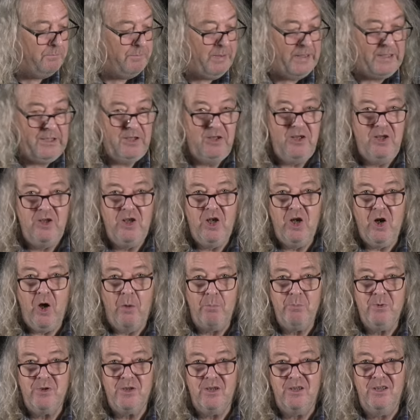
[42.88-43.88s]
big
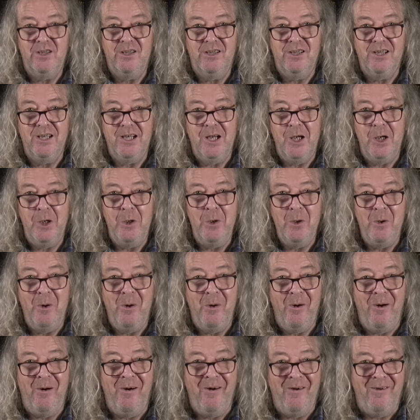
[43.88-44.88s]
globs of glue
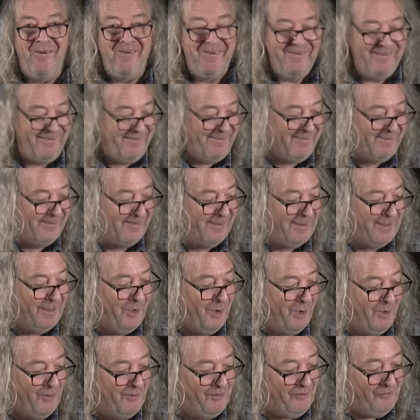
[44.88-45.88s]

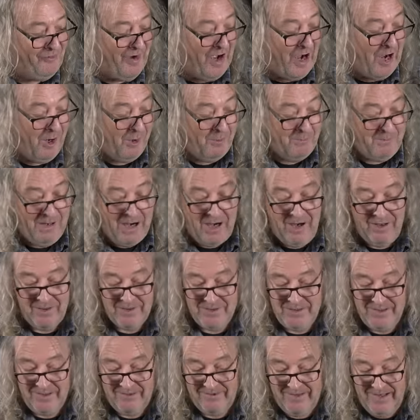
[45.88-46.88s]
or file
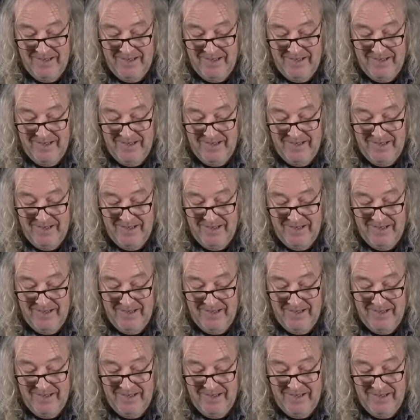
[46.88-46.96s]
marks or